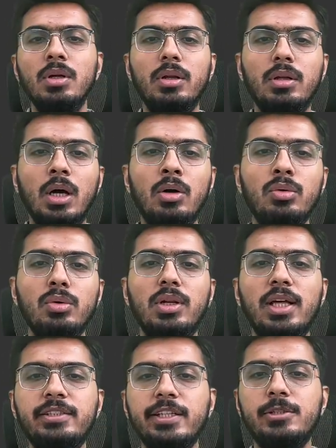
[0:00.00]
Now
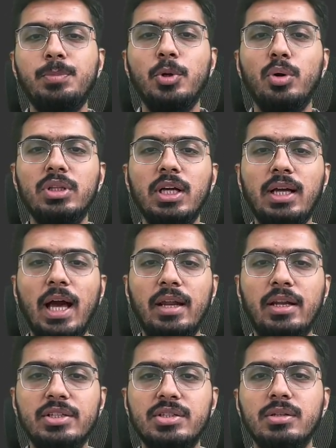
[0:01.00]
let's explore the
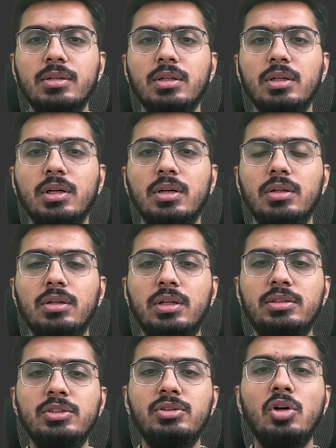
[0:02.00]
carriage.
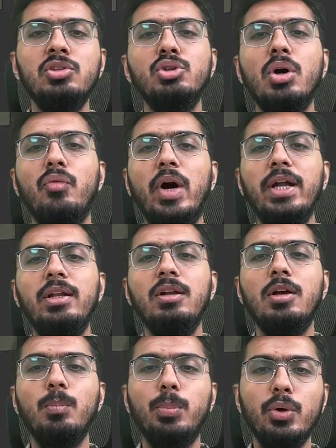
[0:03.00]
This is also a vital
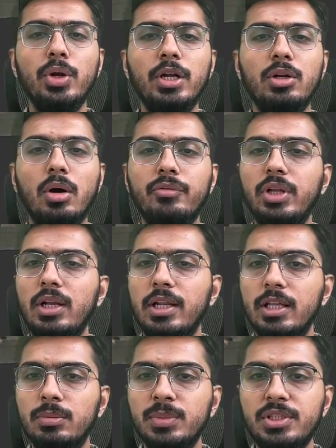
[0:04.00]
component of the
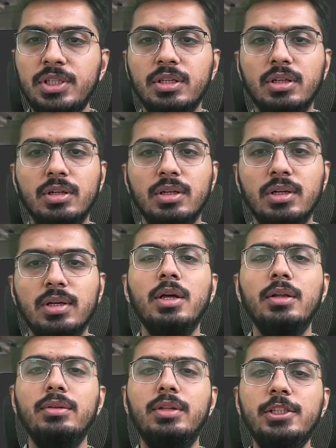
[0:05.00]
lathe machine.
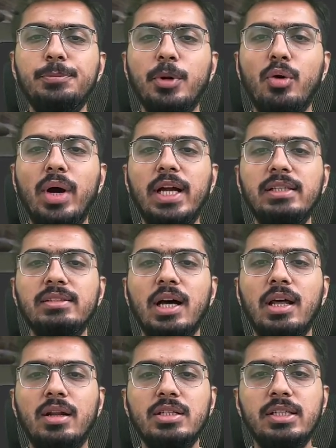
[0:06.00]
This provides a
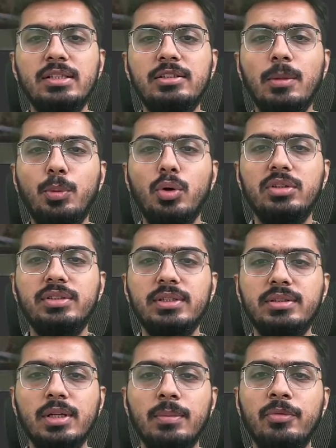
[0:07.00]
rigid support
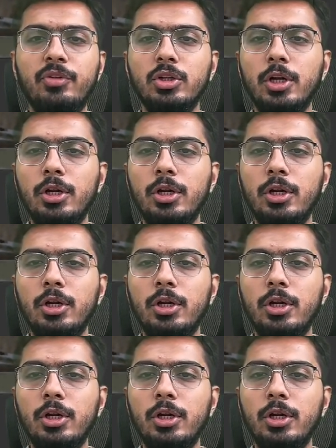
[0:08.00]
system for the